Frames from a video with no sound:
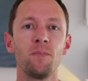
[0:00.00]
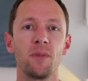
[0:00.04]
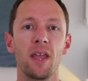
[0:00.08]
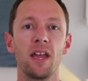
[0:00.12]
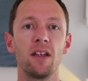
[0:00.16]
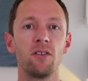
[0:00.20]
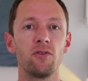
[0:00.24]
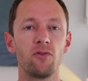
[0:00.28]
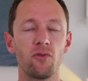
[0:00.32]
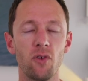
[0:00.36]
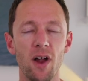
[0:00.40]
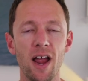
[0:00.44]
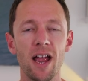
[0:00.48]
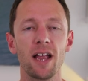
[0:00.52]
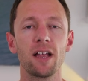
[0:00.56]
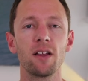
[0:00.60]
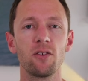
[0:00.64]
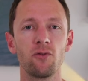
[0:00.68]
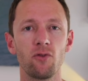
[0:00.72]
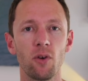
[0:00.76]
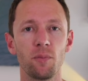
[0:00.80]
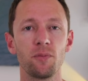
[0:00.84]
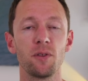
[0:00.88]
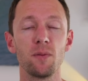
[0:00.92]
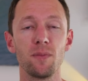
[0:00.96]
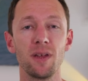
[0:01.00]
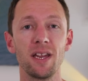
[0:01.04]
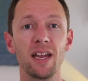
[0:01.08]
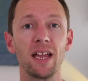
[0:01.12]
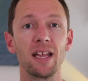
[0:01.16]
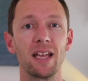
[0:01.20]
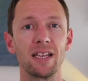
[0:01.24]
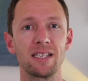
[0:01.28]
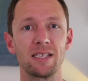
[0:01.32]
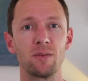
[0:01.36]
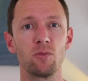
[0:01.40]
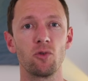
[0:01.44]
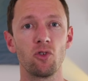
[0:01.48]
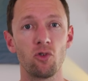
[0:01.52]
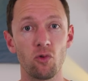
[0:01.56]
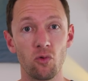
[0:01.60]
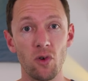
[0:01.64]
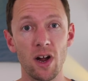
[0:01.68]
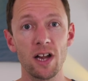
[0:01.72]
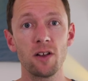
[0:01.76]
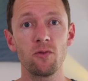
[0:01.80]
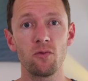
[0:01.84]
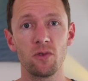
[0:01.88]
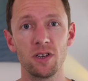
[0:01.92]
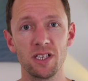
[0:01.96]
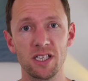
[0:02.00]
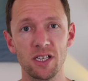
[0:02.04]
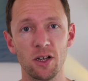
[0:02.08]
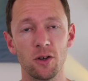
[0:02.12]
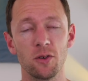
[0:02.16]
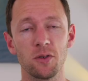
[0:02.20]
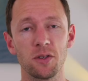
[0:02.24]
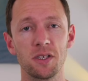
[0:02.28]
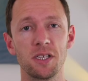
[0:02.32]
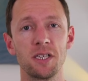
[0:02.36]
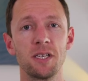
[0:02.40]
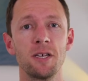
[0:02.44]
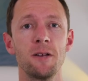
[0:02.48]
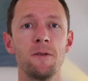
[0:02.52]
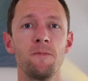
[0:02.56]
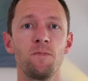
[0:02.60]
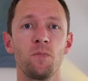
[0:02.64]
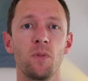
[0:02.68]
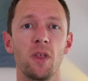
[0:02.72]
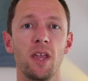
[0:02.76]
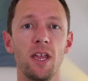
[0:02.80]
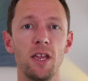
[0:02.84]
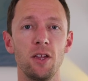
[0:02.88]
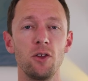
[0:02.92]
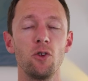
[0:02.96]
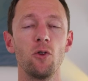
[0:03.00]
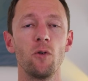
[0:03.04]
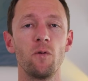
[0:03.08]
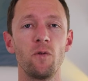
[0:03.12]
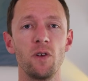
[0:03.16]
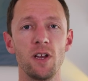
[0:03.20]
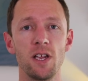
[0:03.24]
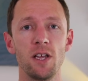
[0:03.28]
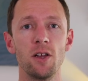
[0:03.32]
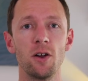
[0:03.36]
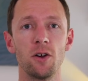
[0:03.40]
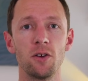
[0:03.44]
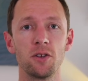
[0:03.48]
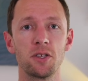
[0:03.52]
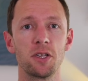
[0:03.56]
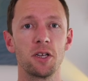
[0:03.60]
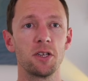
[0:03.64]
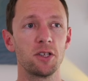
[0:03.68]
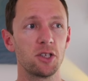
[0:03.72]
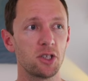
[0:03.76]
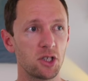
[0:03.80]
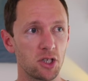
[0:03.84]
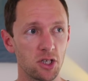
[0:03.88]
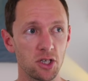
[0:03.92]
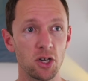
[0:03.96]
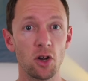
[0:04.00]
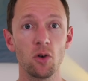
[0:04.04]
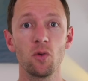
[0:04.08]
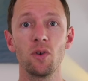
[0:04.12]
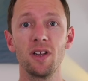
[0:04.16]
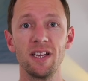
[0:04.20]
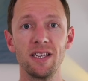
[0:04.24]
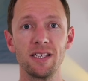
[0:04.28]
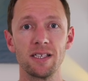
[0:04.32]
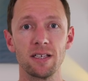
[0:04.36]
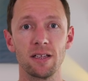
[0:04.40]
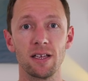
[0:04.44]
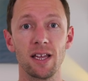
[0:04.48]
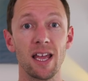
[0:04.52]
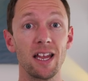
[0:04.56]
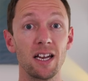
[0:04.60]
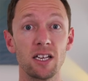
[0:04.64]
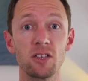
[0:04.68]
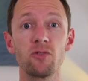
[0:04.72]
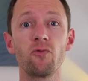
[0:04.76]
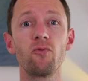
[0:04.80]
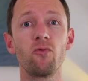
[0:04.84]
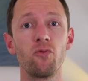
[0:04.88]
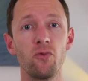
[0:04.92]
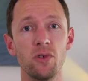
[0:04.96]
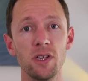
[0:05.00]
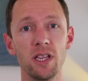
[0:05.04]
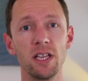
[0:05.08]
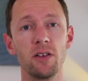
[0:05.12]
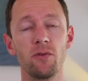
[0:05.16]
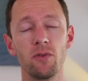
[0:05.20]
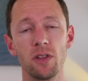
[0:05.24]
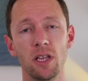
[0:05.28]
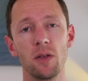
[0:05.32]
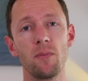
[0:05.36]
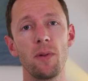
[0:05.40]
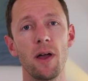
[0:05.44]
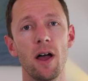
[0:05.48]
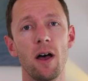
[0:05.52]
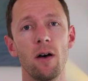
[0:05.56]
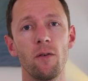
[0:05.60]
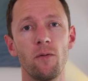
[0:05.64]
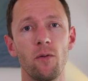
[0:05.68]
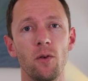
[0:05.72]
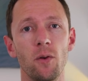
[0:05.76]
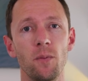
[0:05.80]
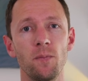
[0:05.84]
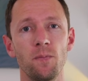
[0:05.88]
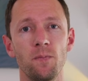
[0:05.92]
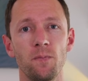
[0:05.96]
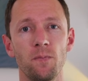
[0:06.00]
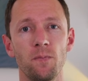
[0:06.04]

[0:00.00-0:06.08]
and drag and drop them in and get some great results in your videos so easily. And it's really, really powerful.